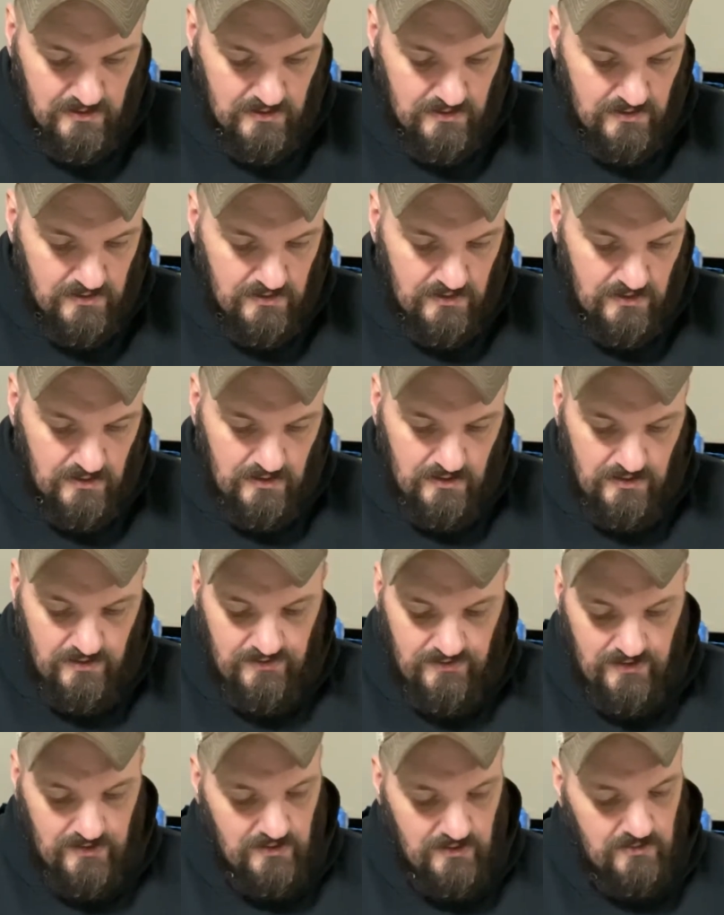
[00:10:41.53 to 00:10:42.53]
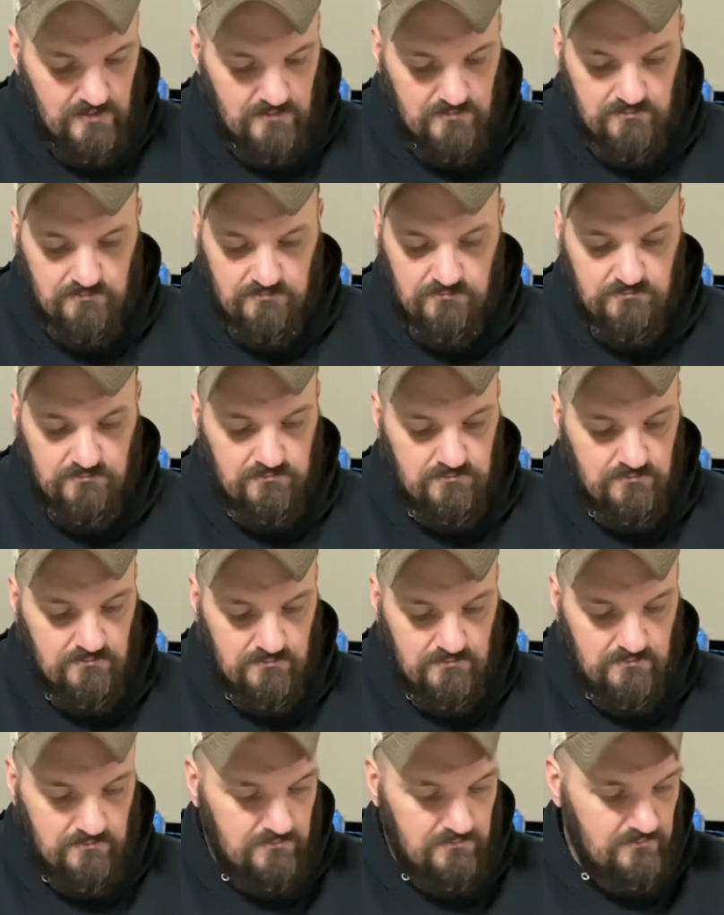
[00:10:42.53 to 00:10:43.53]

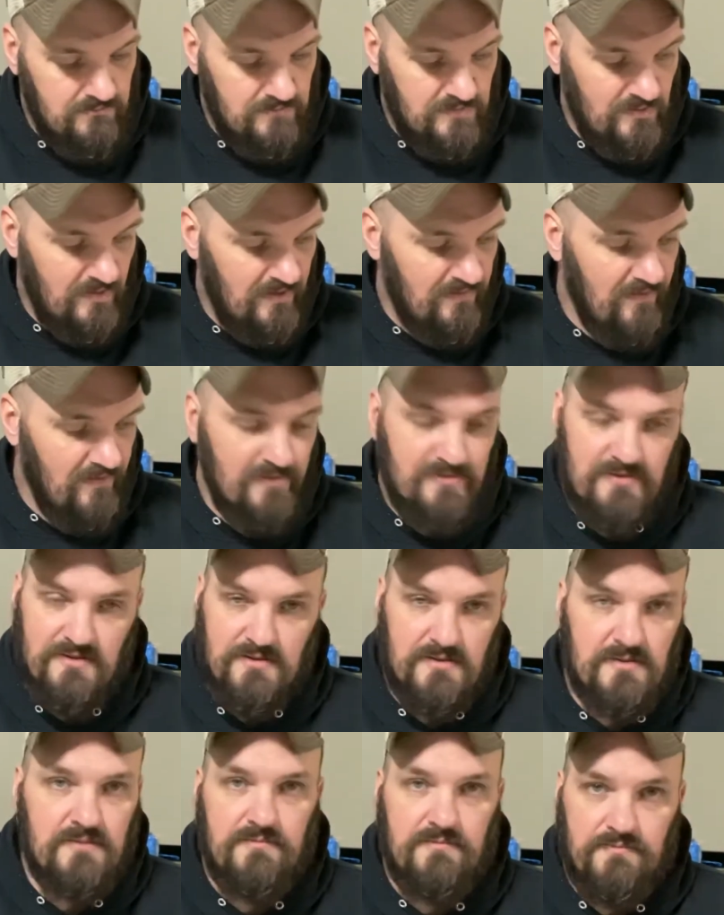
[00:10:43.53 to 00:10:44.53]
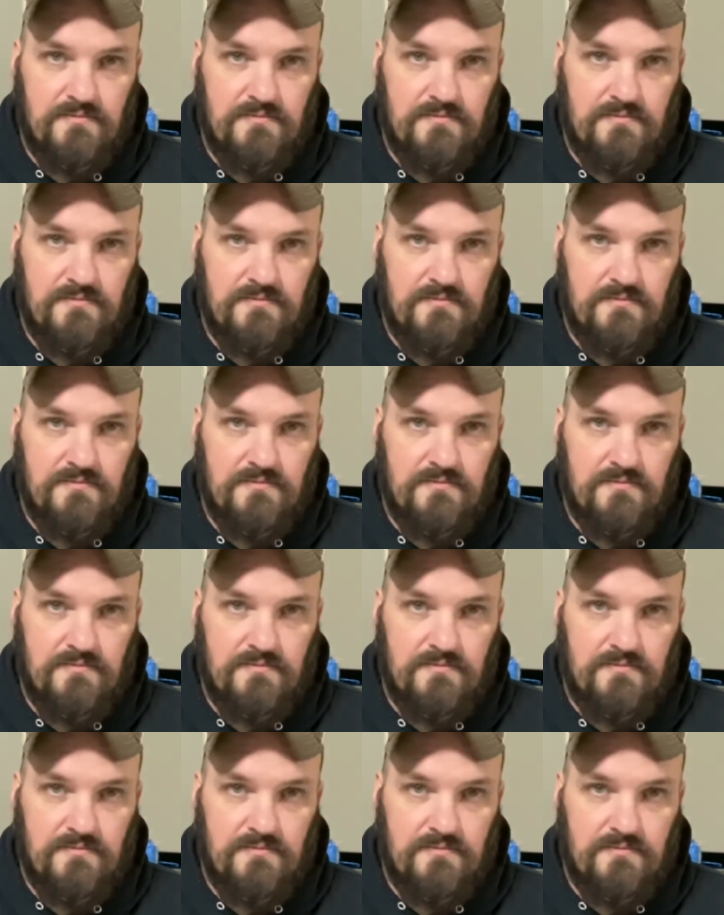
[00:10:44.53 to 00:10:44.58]
Three Rivers